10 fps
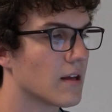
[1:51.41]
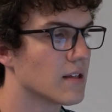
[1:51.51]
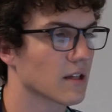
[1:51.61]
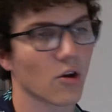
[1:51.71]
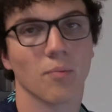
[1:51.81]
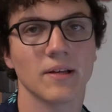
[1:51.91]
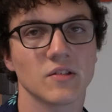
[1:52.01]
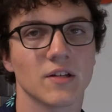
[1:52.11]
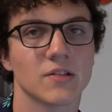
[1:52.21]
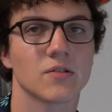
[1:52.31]
his like whole
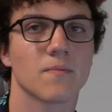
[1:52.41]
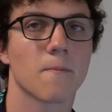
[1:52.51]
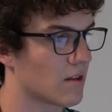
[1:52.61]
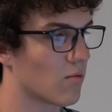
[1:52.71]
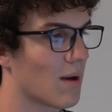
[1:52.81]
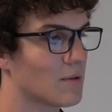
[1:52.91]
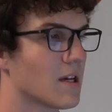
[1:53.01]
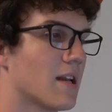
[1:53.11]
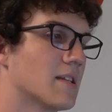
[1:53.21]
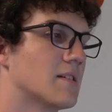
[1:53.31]
business, the
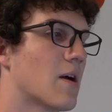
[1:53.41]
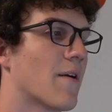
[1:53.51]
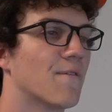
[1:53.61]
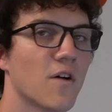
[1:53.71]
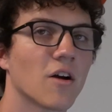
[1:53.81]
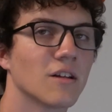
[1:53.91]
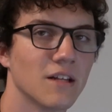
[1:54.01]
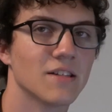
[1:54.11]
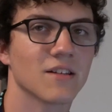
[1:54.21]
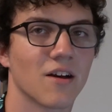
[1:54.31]
website is now a fuck
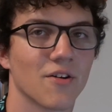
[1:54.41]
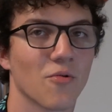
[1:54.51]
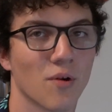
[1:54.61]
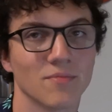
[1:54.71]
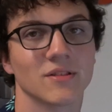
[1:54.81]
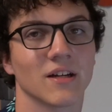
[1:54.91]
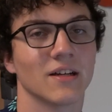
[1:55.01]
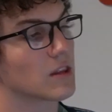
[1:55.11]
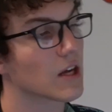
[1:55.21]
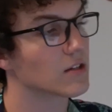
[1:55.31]
Nissan
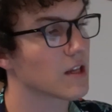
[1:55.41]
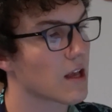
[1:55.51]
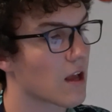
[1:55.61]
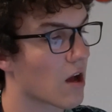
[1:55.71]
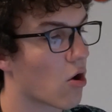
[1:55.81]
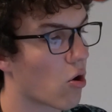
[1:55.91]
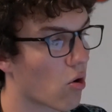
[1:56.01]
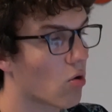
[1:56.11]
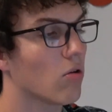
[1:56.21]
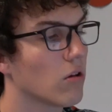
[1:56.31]
website. There's a
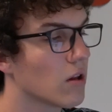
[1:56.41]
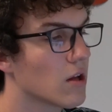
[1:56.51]
whole